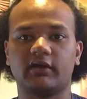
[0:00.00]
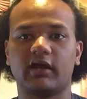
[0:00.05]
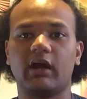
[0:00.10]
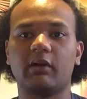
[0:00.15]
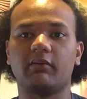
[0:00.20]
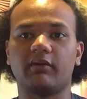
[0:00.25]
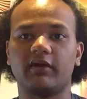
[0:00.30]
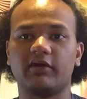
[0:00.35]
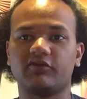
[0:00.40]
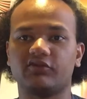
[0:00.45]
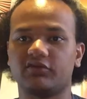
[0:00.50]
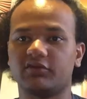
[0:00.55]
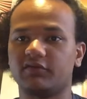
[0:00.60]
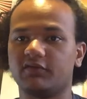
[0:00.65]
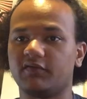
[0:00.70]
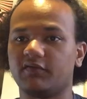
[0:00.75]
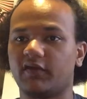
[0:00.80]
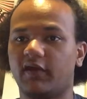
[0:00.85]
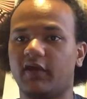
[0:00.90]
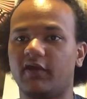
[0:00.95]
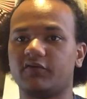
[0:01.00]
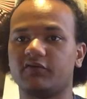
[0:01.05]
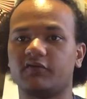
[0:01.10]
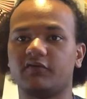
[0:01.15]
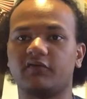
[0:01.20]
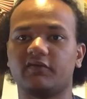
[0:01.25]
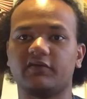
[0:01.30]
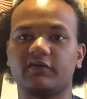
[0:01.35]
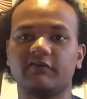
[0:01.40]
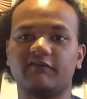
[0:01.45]
combination of those
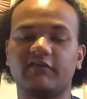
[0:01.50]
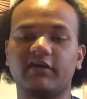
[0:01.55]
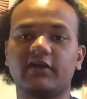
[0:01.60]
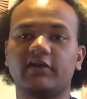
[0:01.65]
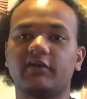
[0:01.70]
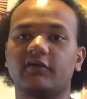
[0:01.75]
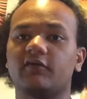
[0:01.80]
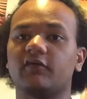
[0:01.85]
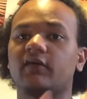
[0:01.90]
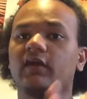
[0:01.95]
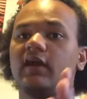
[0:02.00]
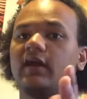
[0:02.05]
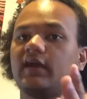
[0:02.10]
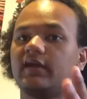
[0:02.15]
characters and Defenders